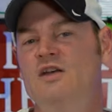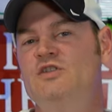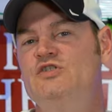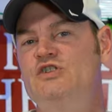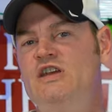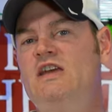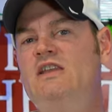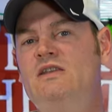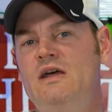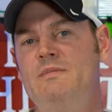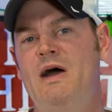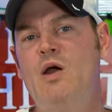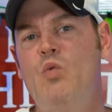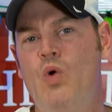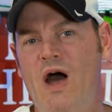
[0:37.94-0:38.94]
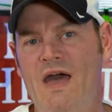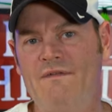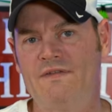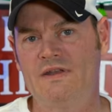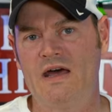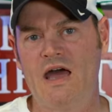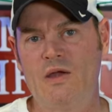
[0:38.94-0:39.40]
Gene, my
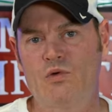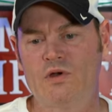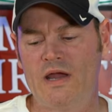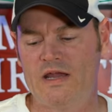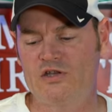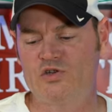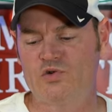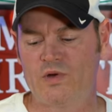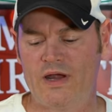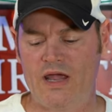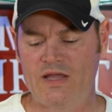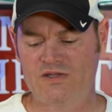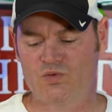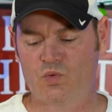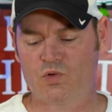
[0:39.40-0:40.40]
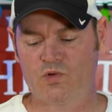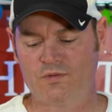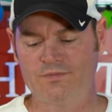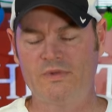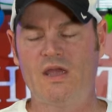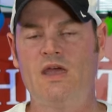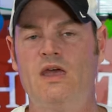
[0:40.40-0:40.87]
wife, and I were at
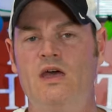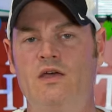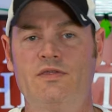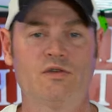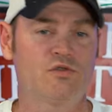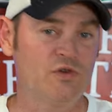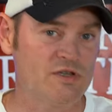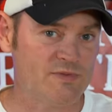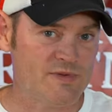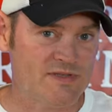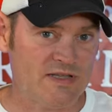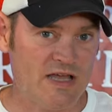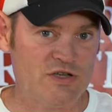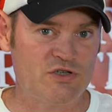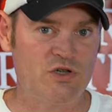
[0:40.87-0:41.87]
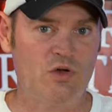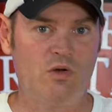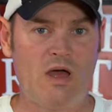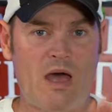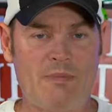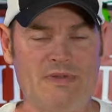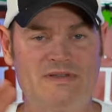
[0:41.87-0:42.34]
Transworld, and the Christmas Light Show
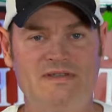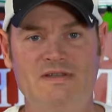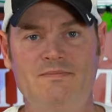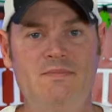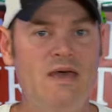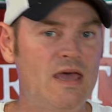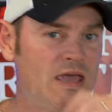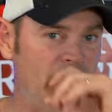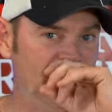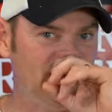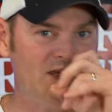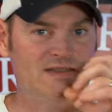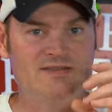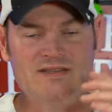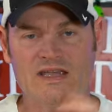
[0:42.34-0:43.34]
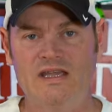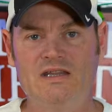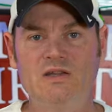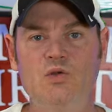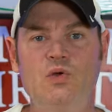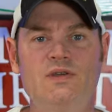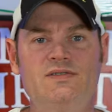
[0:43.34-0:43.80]
happens in May in Saint
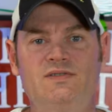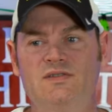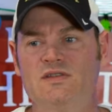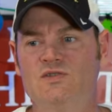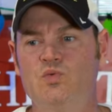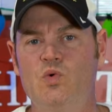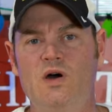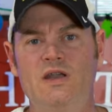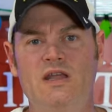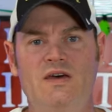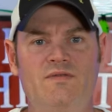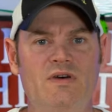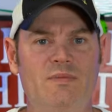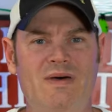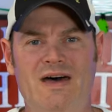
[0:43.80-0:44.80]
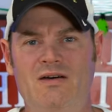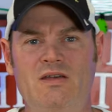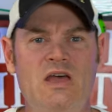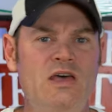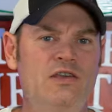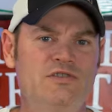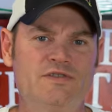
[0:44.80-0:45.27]
Louis. That's one of
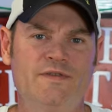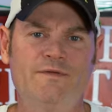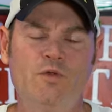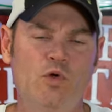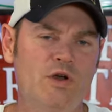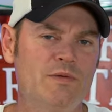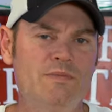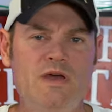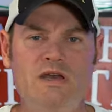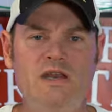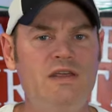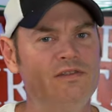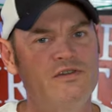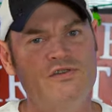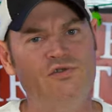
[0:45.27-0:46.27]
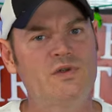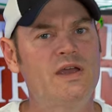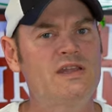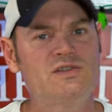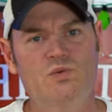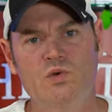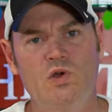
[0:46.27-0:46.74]
about, there's the Florida Mini, there's
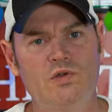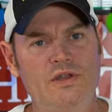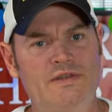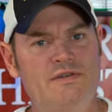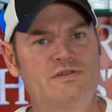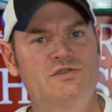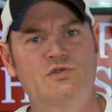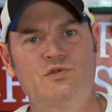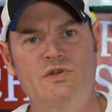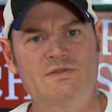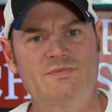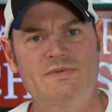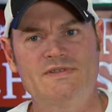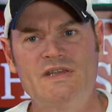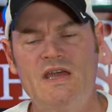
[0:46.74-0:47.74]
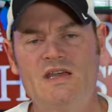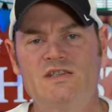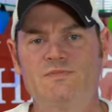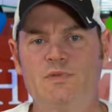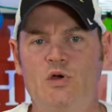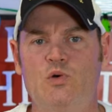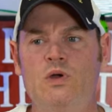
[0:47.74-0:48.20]
Transworld, and there's Christmas
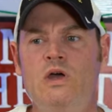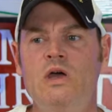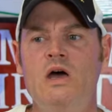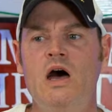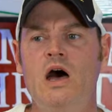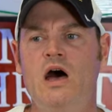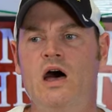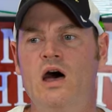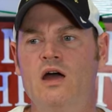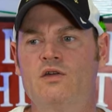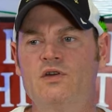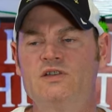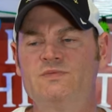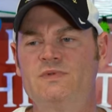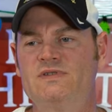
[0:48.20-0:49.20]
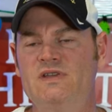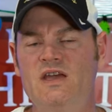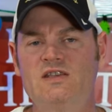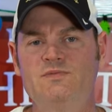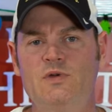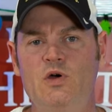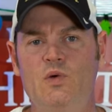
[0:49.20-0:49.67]
Expo. Uh, Christmas
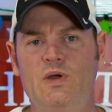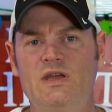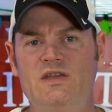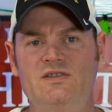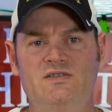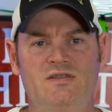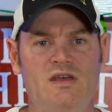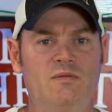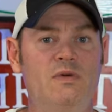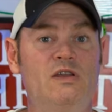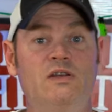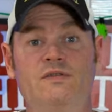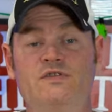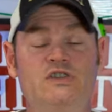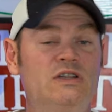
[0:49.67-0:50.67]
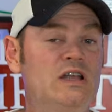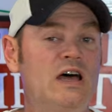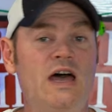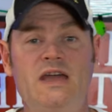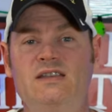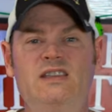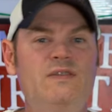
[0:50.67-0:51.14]
Expo is uh, middle of
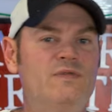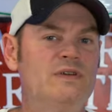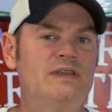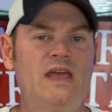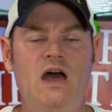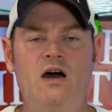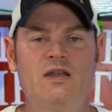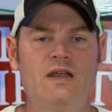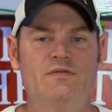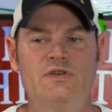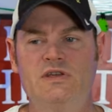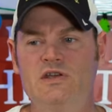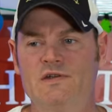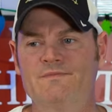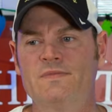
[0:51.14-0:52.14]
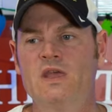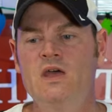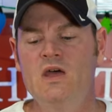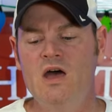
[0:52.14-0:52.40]
July, different town every year.